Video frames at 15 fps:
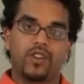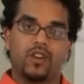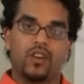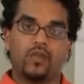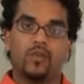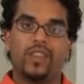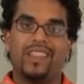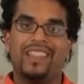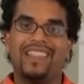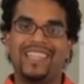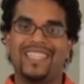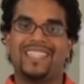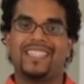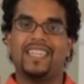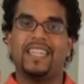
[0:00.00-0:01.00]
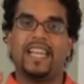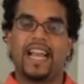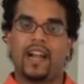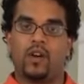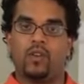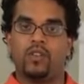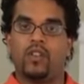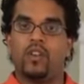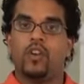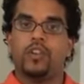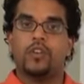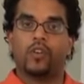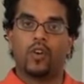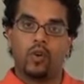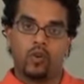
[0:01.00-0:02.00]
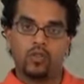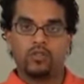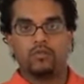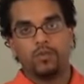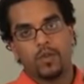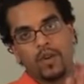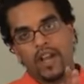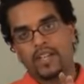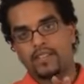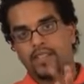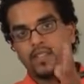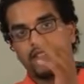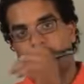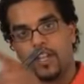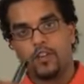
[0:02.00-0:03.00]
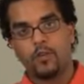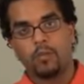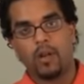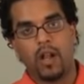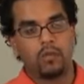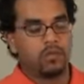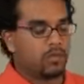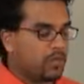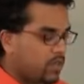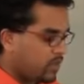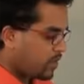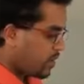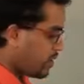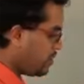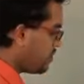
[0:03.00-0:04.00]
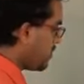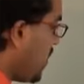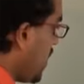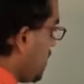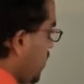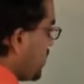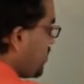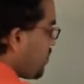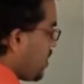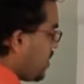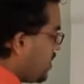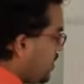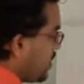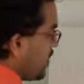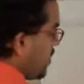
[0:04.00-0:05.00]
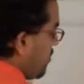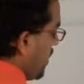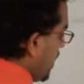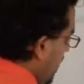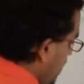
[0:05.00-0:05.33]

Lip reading: start with listing out your goals, your assets, and your problems. So I'm going to draw